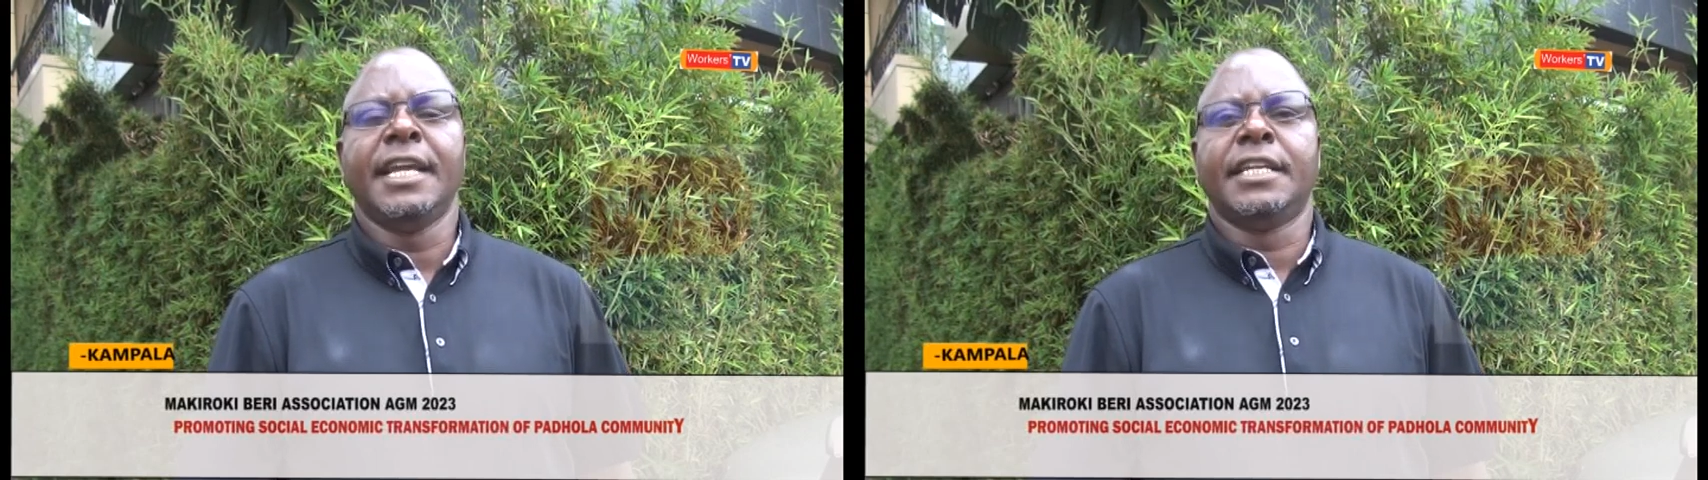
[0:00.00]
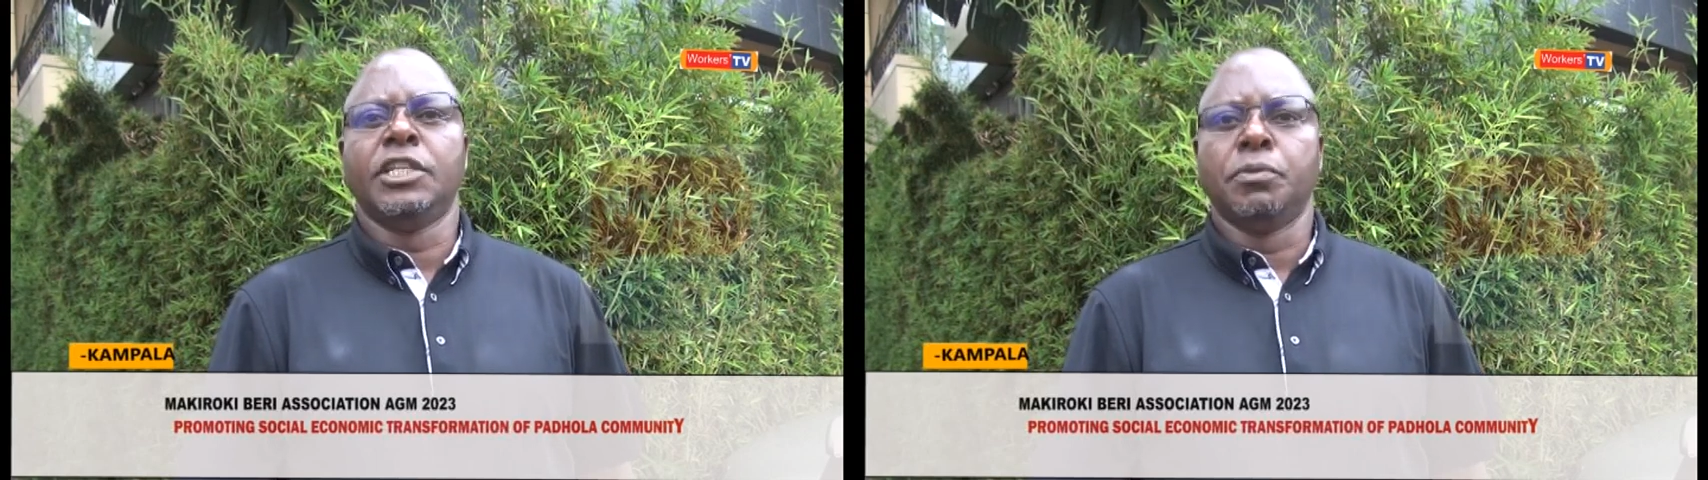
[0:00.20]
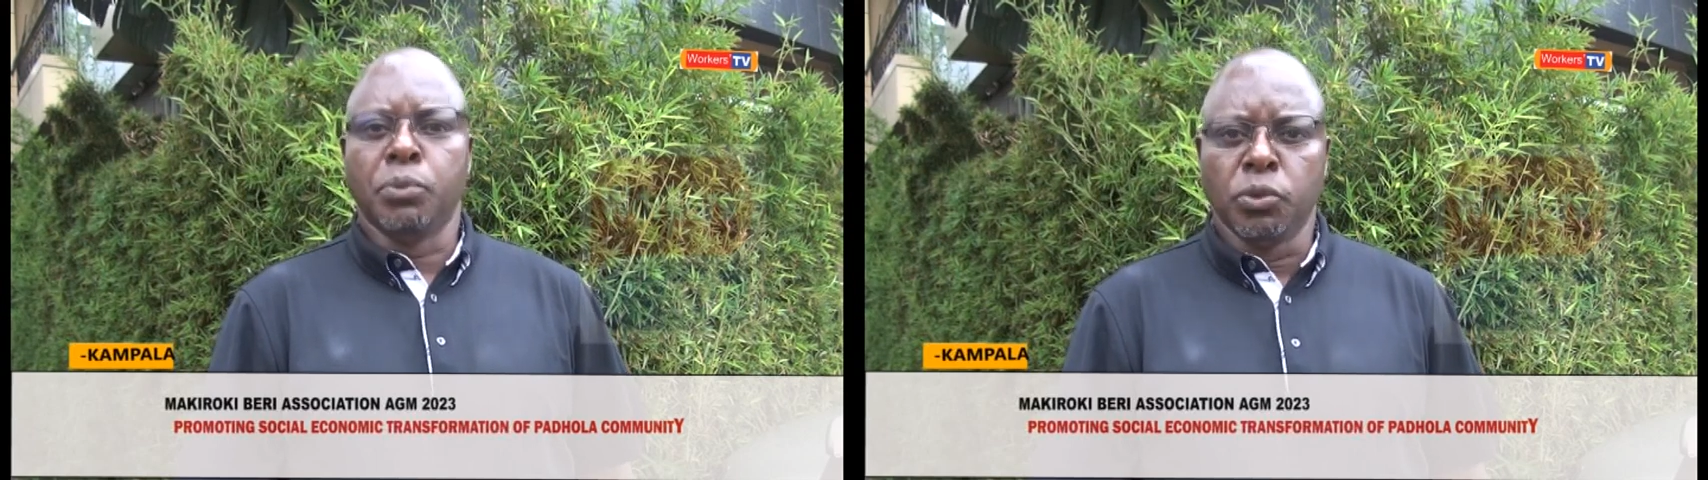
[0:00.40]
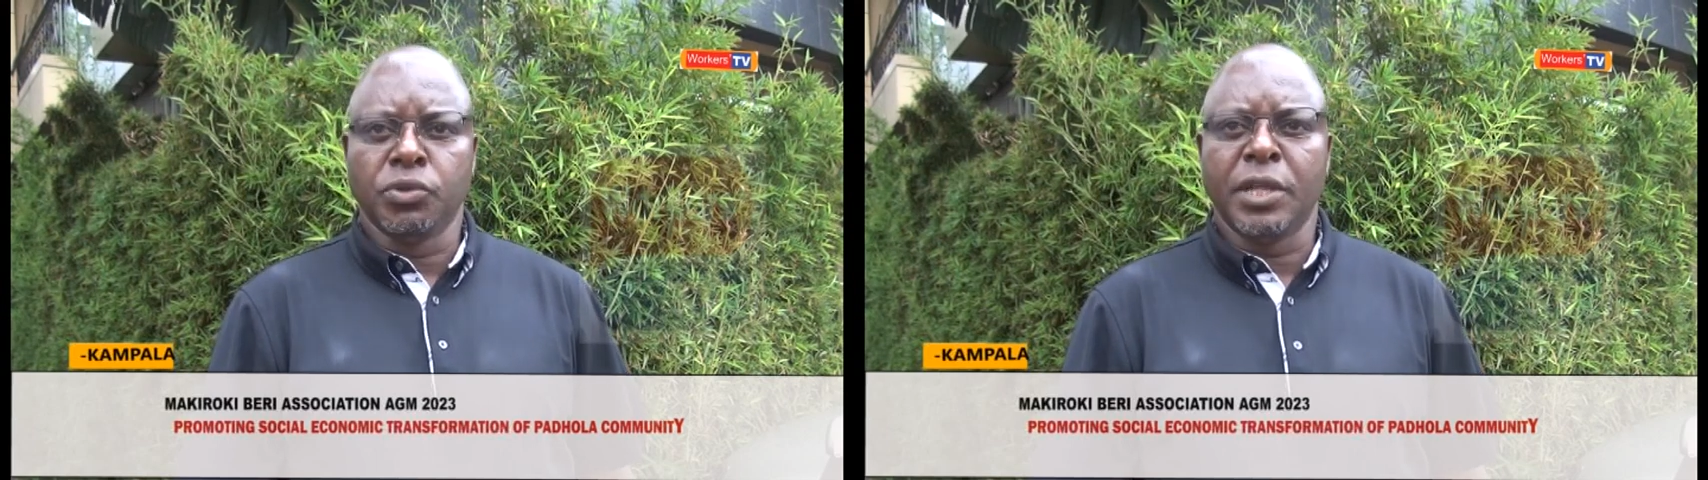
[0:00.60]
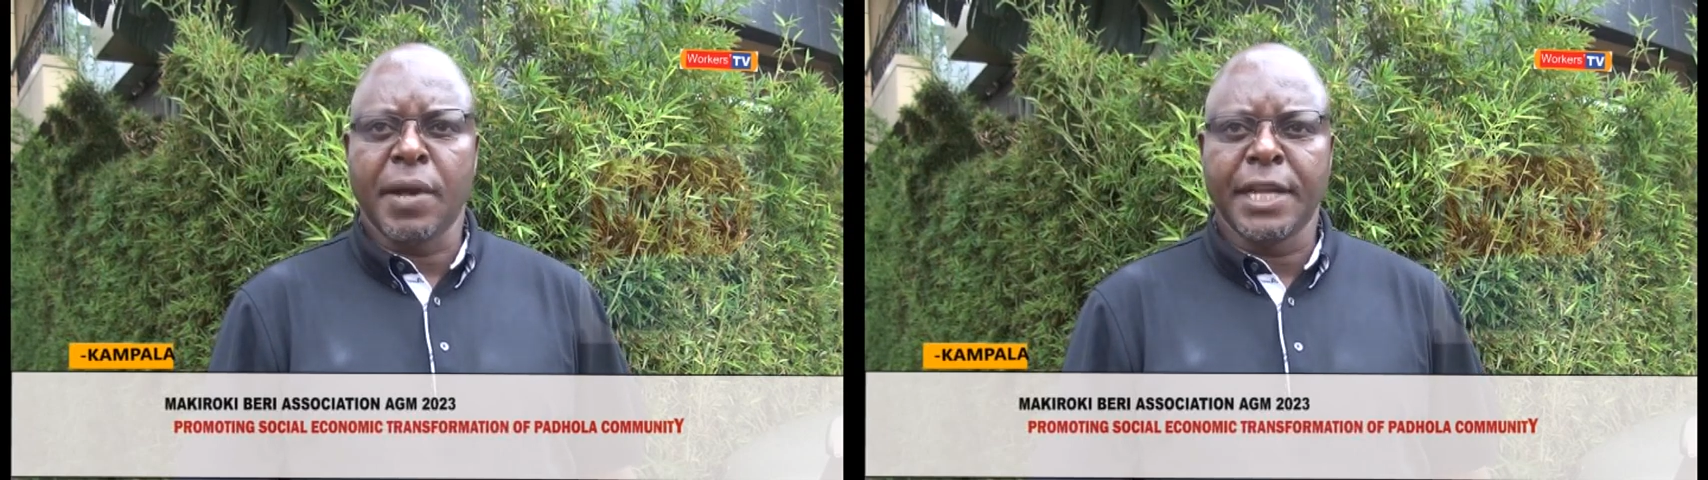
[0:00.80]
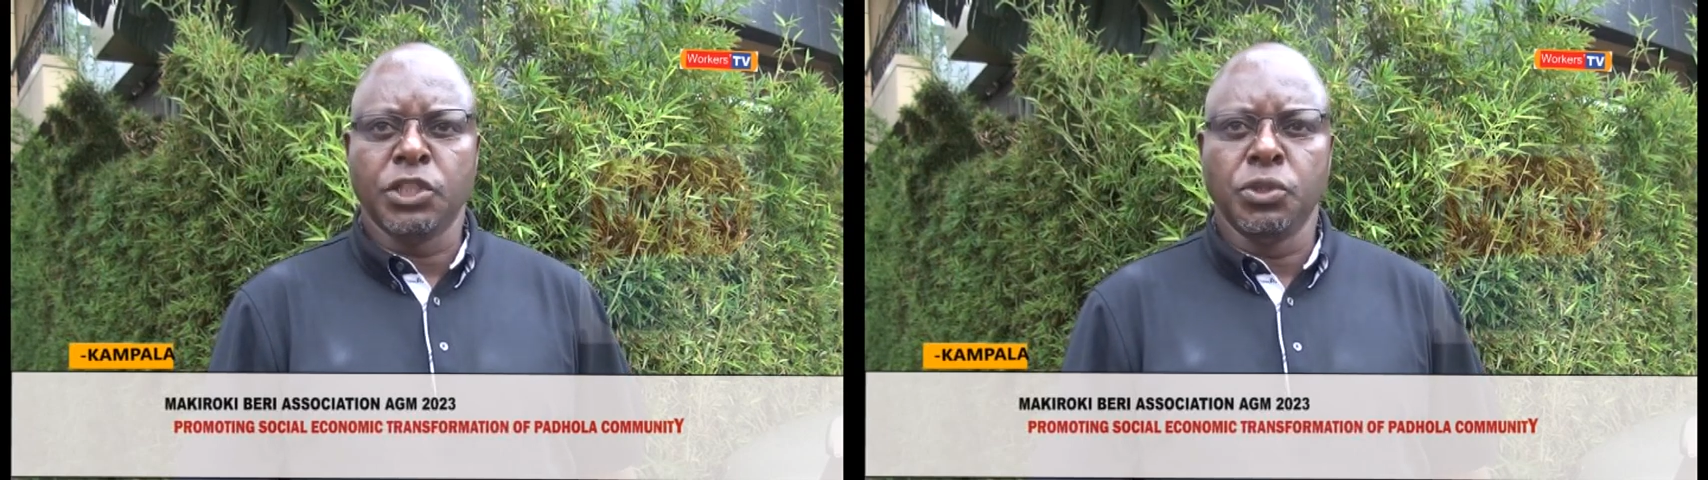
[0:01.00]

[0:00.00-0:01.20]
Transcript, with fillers: it is put to the right